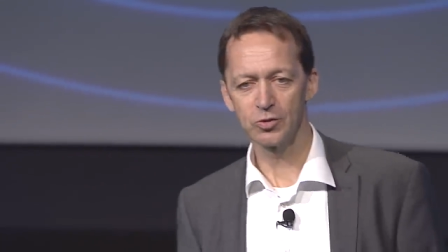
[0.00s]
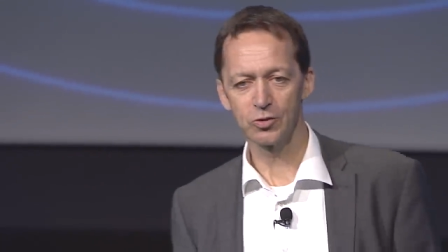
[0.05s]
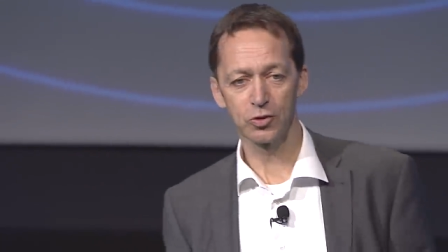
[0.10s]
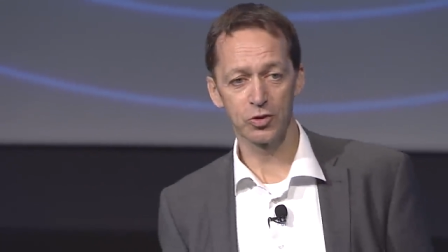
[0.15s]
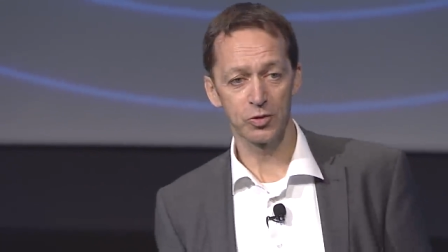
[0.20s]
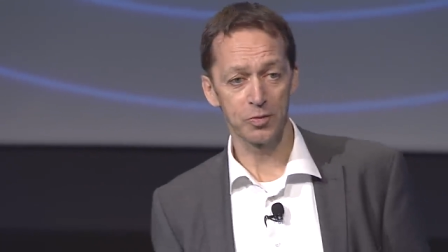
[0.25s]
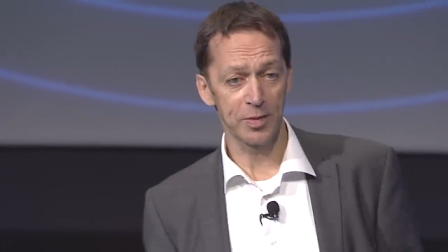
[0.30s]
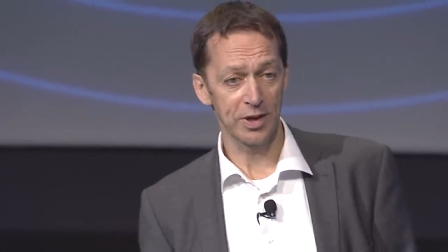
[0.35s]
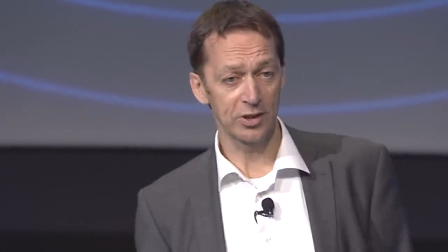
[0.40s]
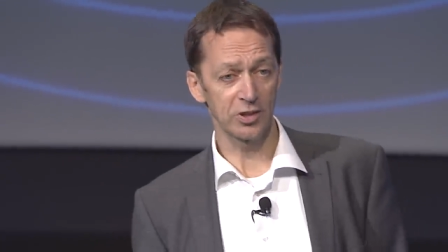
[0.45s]

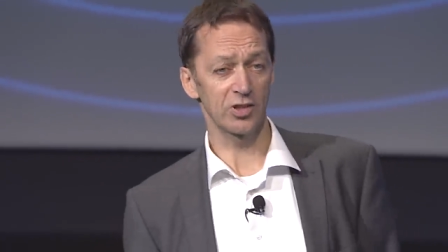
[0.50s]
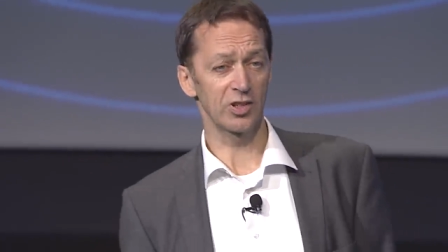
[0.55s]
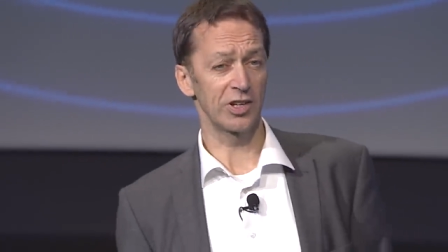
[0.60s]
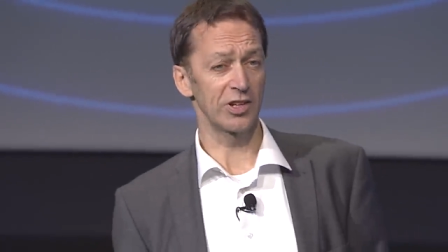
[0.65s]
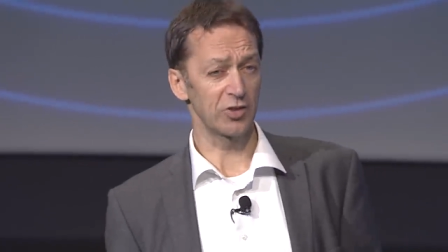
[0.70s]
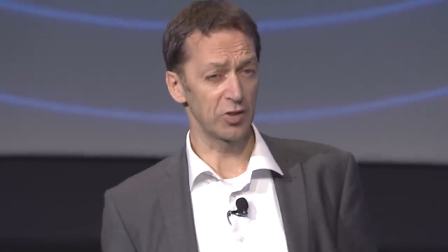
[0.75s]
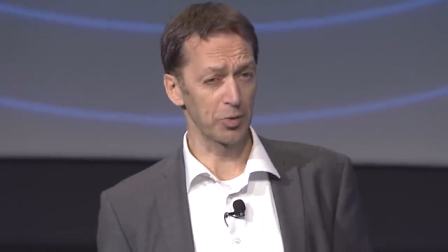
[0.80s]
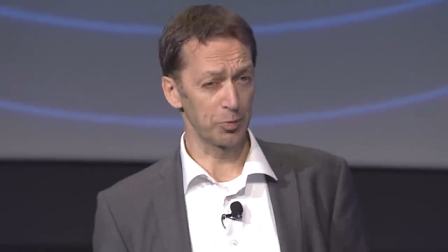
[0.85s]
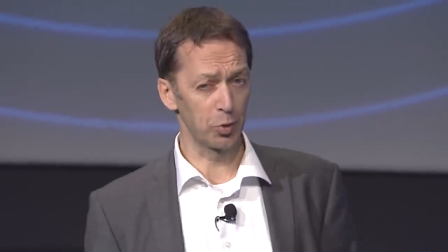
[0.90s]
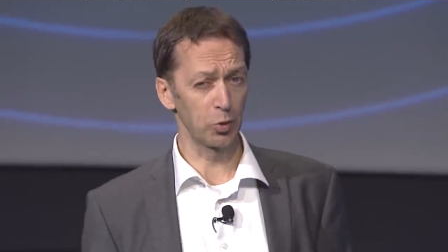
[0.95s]
tremendously
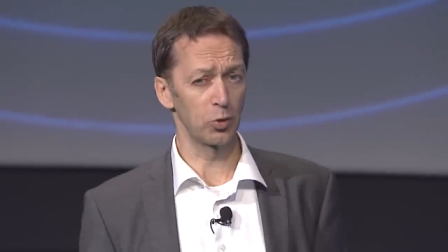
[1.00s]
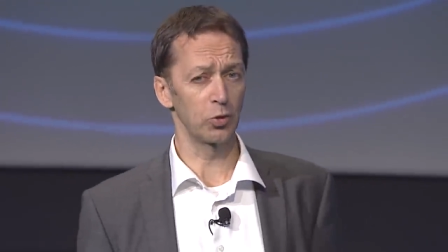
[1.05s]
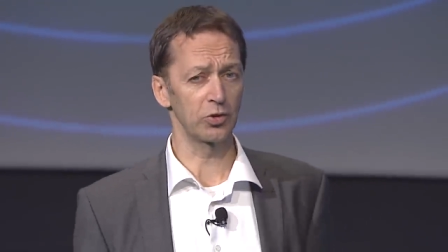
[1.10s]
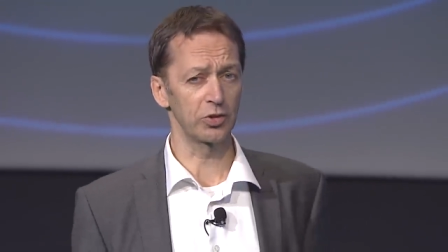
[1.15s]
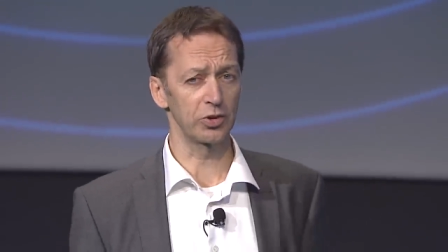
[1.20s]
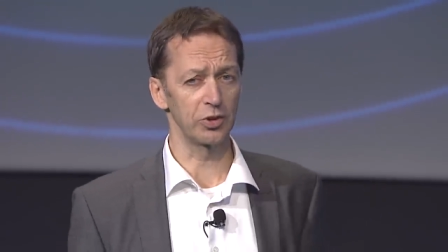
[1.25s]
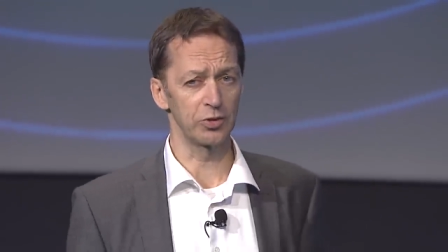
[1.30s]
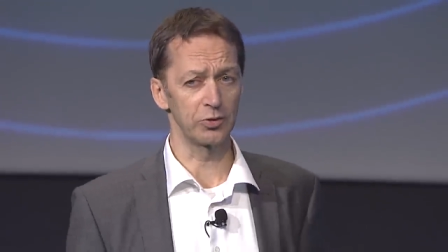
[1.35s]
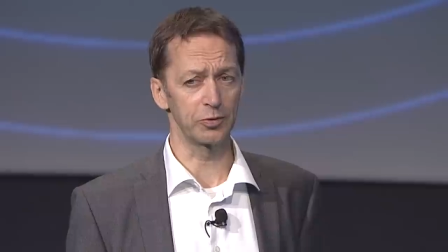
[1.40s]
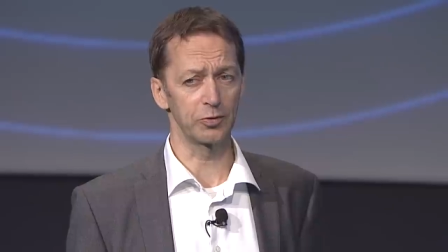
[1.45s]

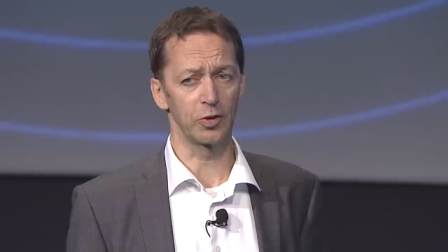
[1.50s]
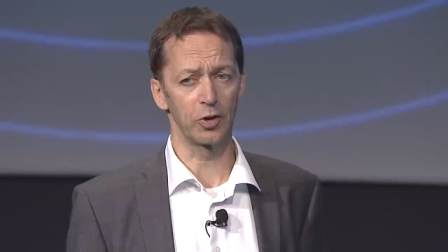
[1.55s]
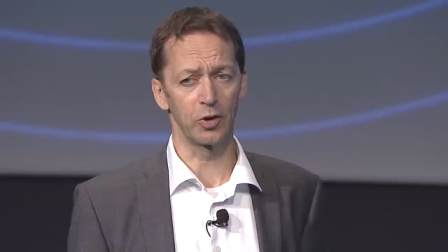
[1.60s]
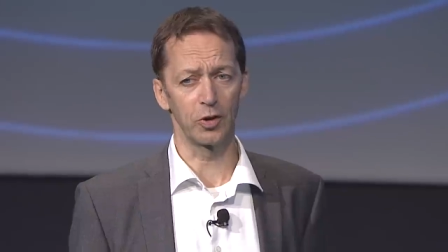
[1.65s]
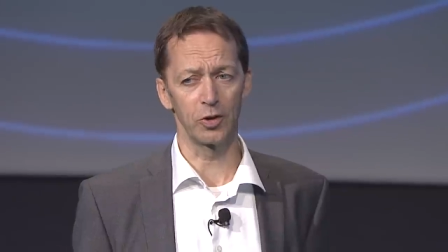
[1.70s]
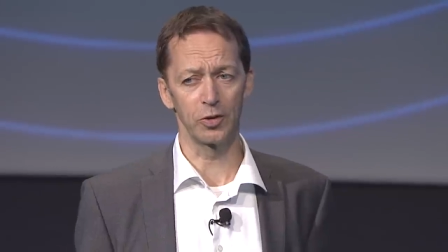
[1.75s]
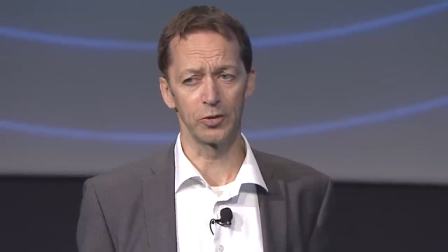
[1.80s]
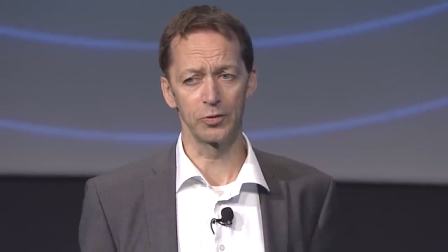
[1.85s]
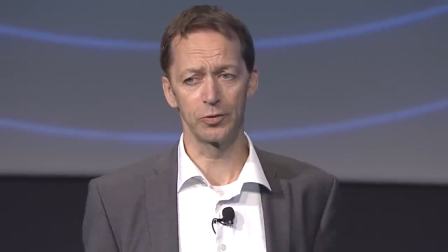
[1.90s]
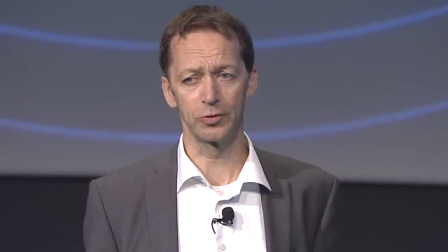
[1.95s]
supportive
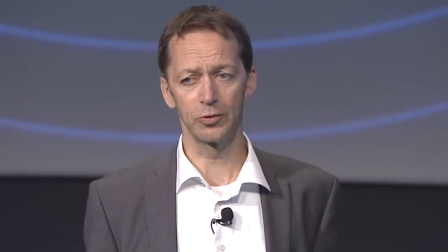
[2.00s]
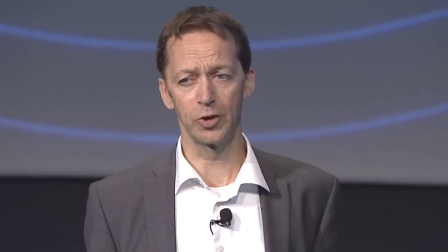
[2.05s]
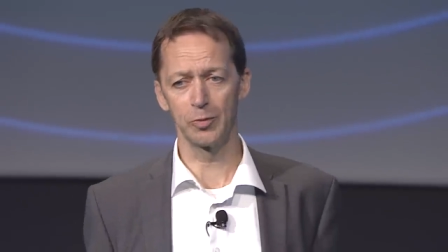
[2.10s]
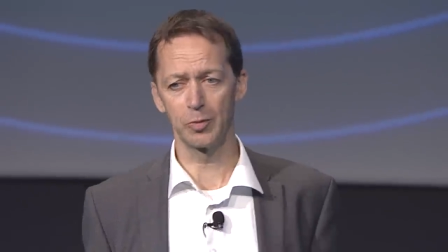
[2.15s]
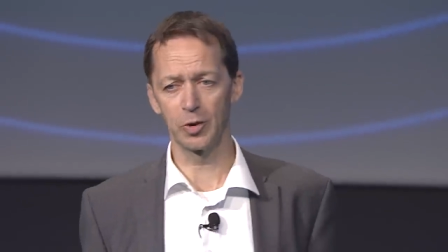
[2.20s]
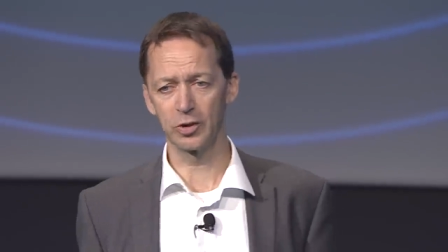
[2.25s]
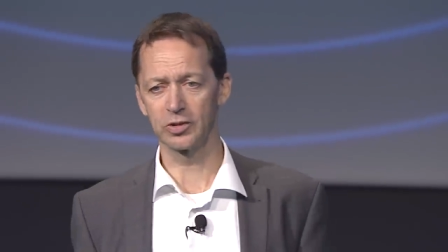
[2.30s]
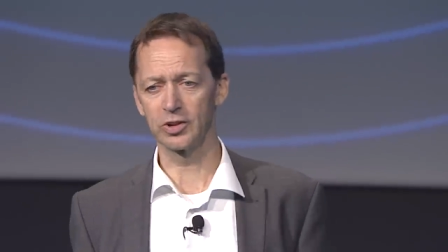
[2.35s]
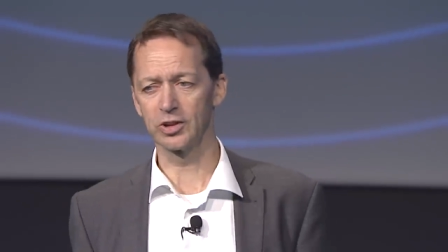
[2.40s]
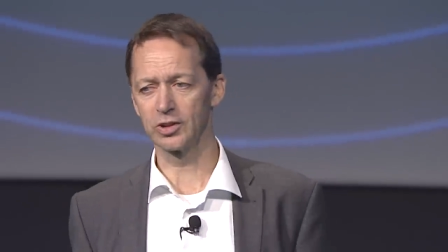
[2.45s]
of
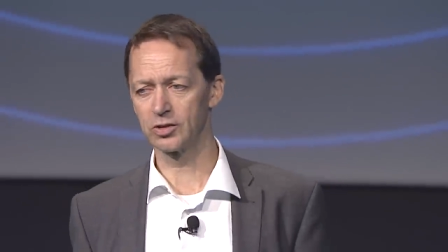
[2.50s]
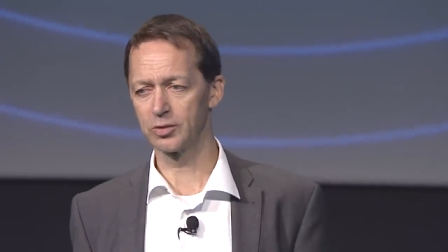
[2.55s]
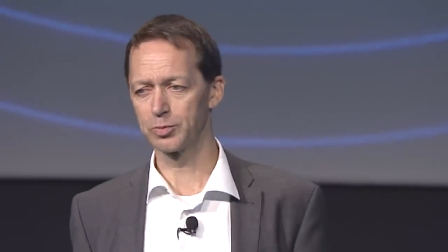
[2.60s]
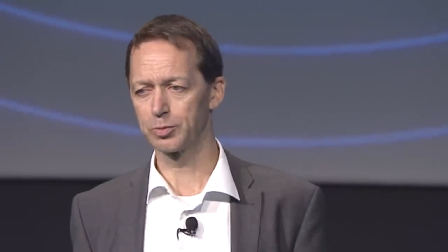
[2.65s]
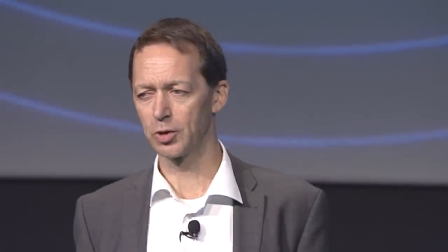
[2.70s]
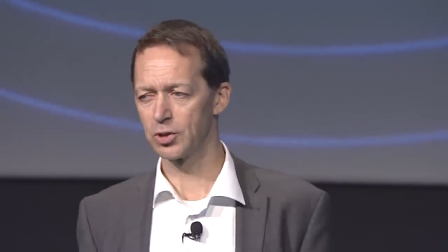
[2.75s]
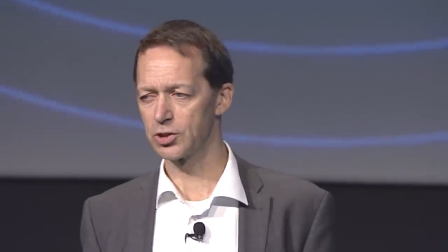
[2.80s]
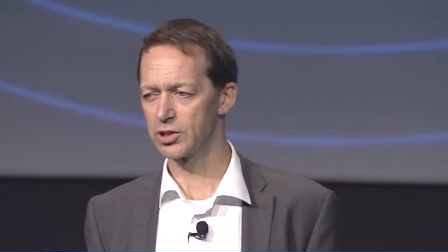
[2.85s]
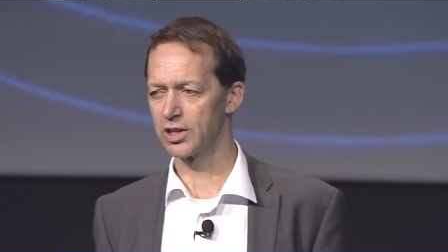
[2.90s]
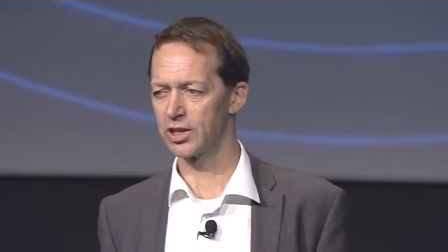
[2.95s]
robotics
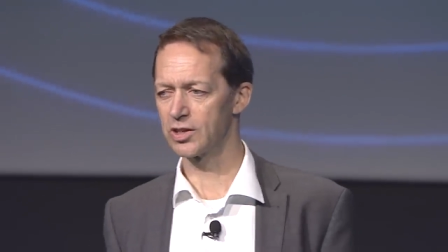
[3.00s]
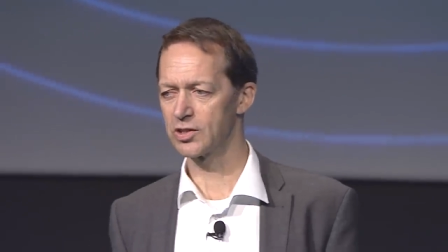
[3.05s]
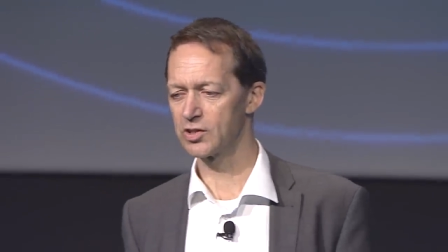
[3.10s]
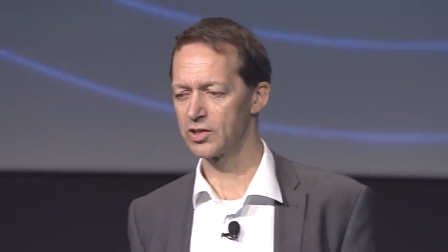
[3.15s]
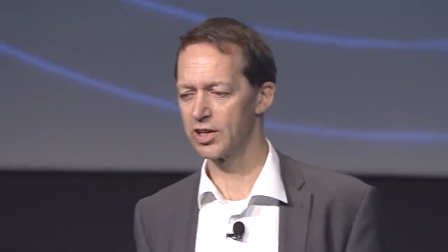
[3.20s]
projects.